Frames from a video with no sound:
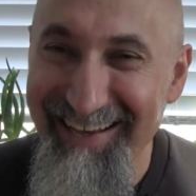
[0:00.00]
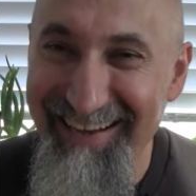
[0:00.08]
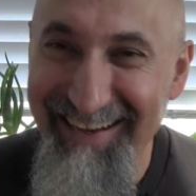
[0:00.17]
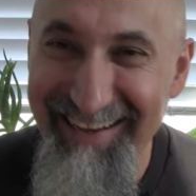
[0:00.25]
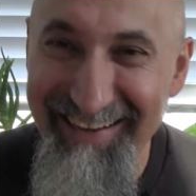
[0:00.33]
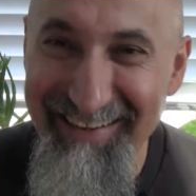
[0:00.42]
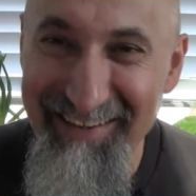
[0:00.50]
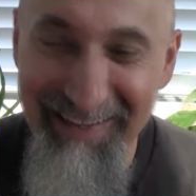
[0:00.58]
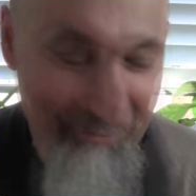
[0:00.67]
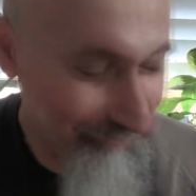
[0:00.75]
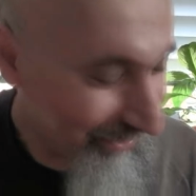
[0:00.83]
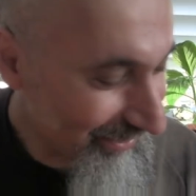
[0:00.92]
Uh,
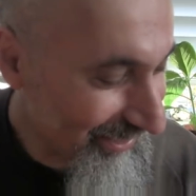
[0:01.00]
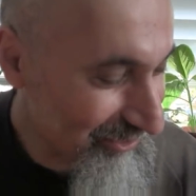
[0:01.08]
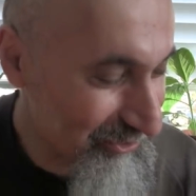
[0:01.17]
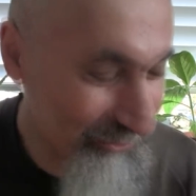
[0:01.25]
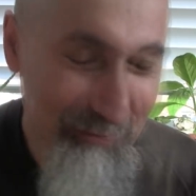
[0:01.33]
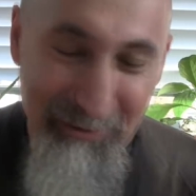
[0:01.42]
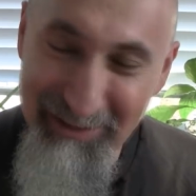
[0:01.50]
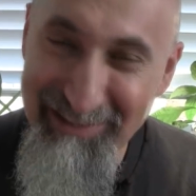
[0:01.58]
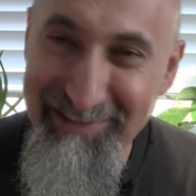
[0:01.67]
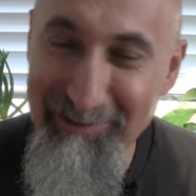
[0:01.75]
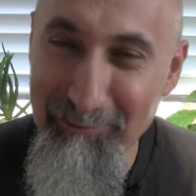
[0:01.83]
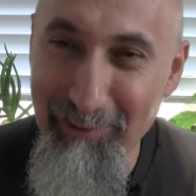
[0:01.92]
I figured I'd show you
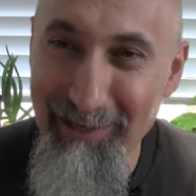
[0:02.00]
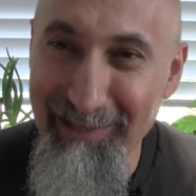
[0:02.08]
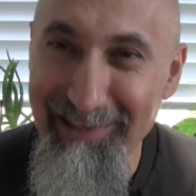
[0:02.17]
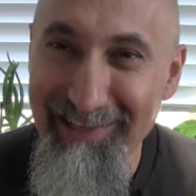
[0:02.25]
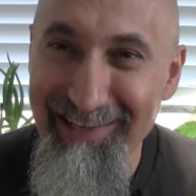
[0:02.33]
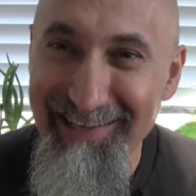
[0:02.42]
this as well,